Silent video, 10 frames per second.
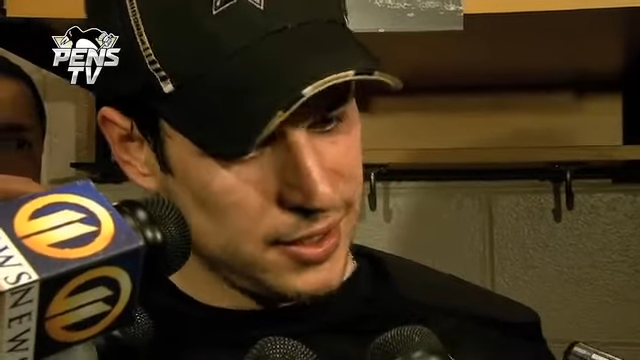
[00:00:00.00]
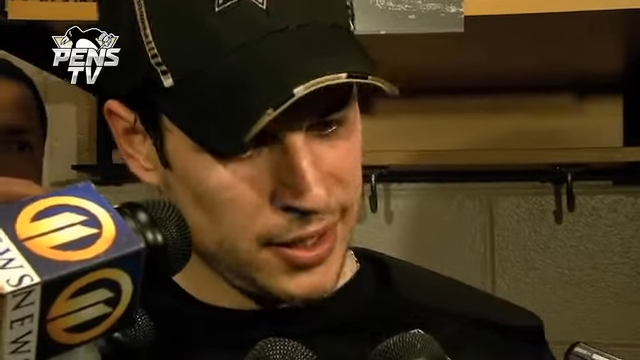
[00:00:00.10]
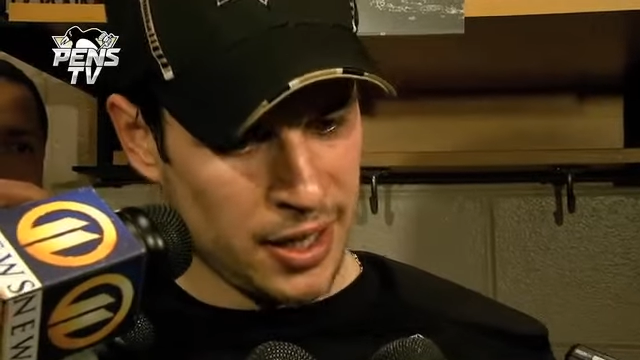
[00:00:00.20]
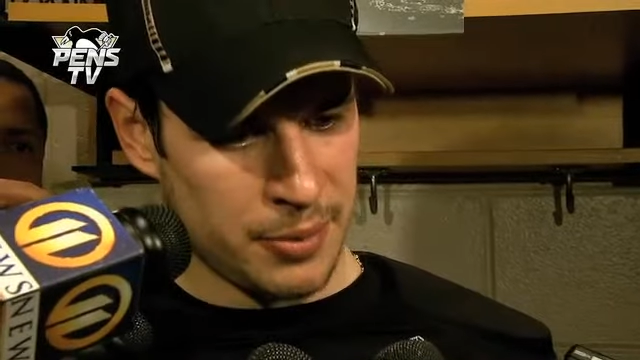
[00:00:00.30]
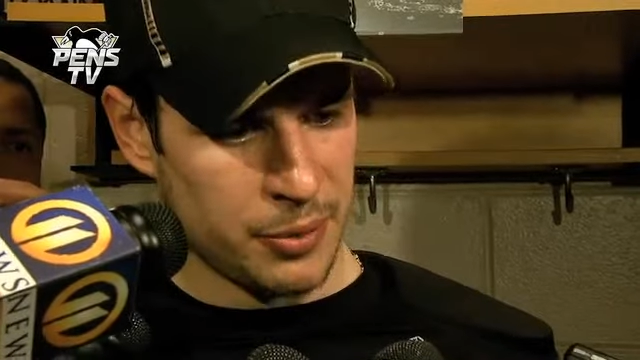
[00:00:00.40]

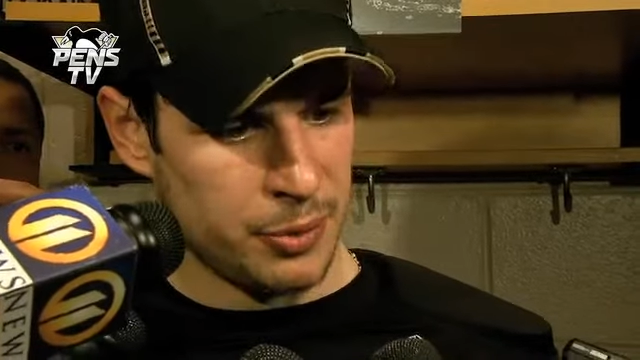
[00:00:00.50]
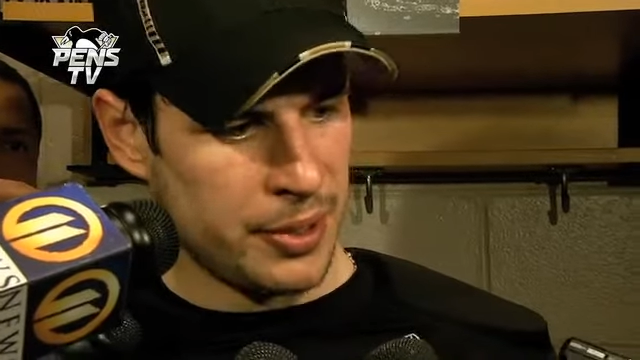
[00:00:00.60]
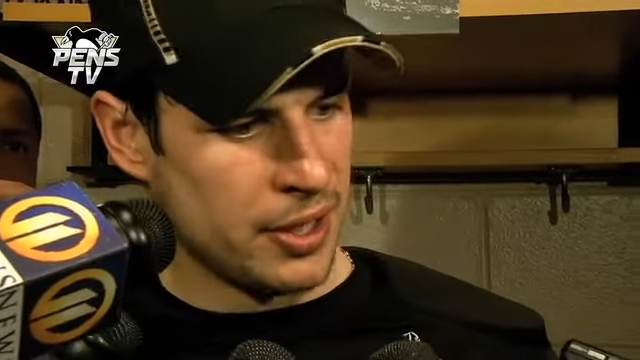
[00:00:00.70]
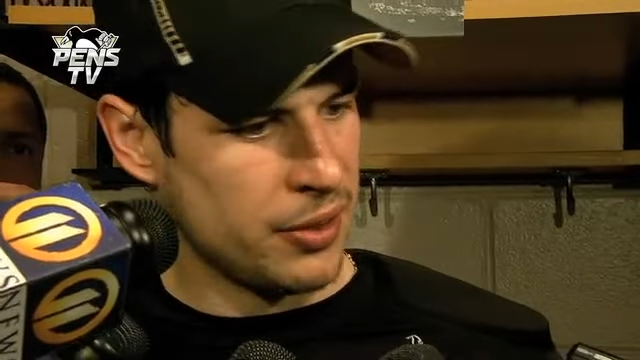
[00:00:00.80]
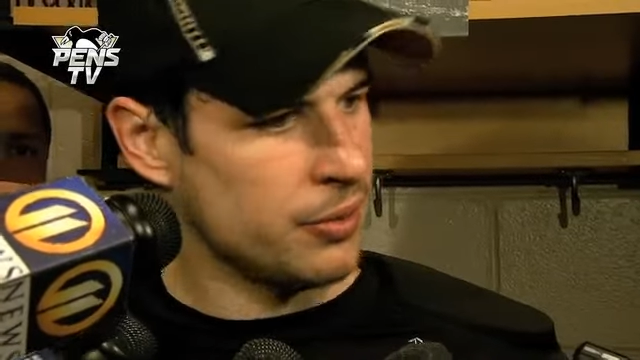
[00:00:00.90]
yeah, I mean, we
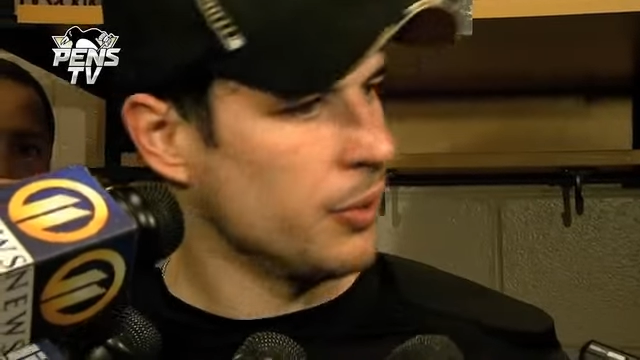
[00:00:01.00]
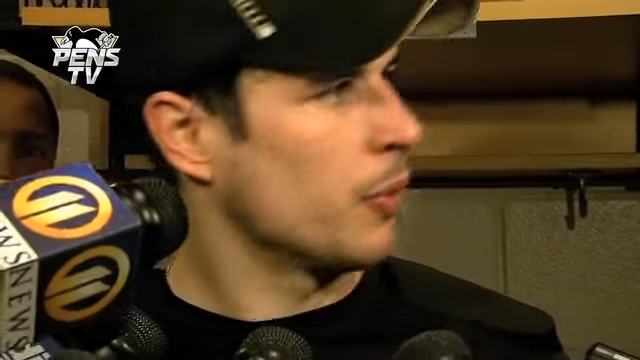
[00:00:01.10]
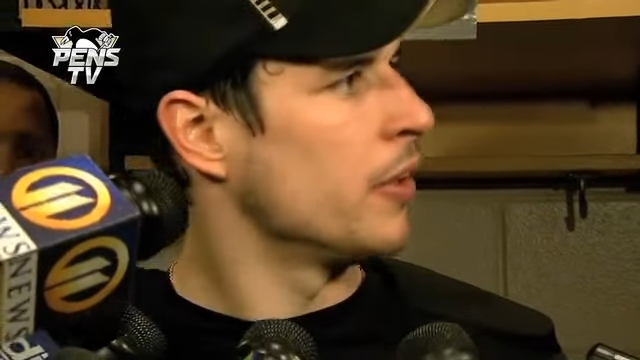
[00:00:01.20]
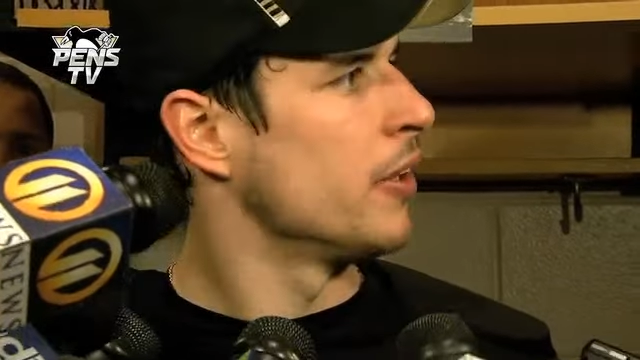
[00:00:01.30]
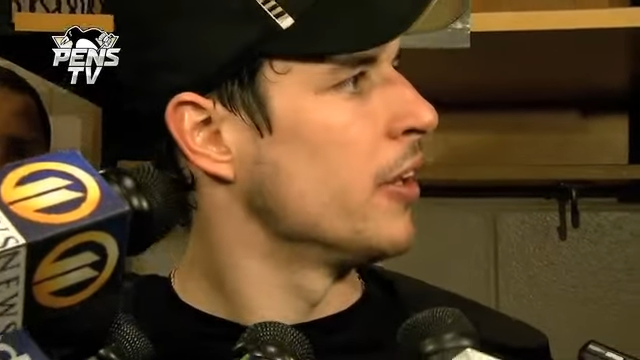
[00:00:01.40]
made it 3
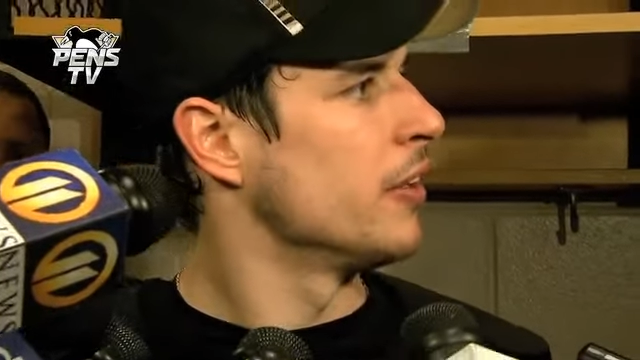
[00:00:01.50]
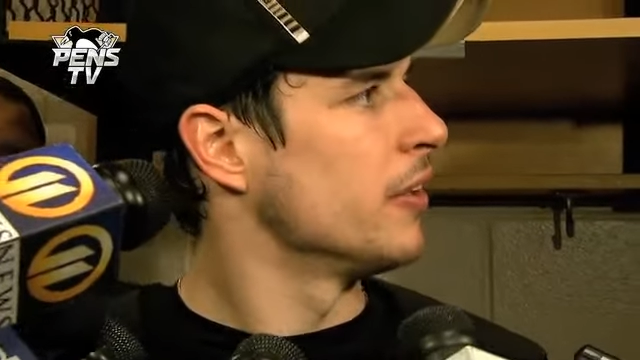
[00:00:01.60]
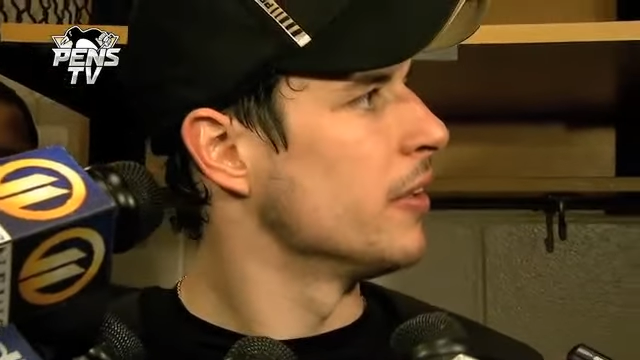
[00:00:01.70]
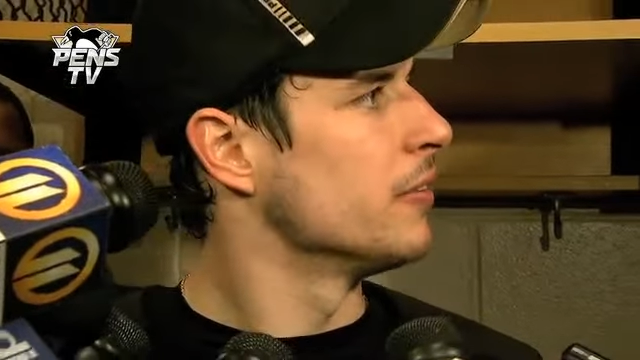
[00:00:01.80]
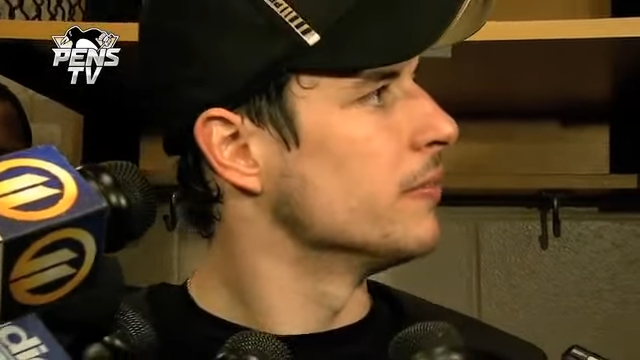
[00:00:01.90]
1 there,
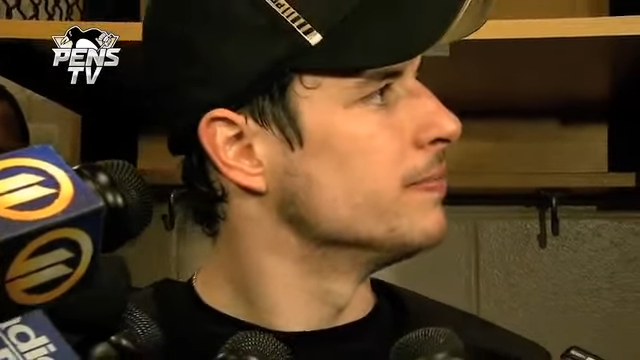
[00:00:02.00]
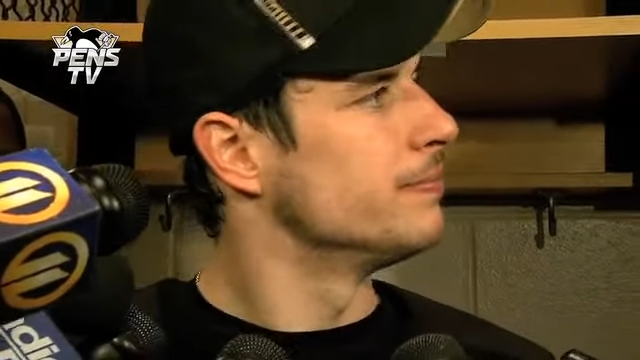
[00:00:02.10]
and then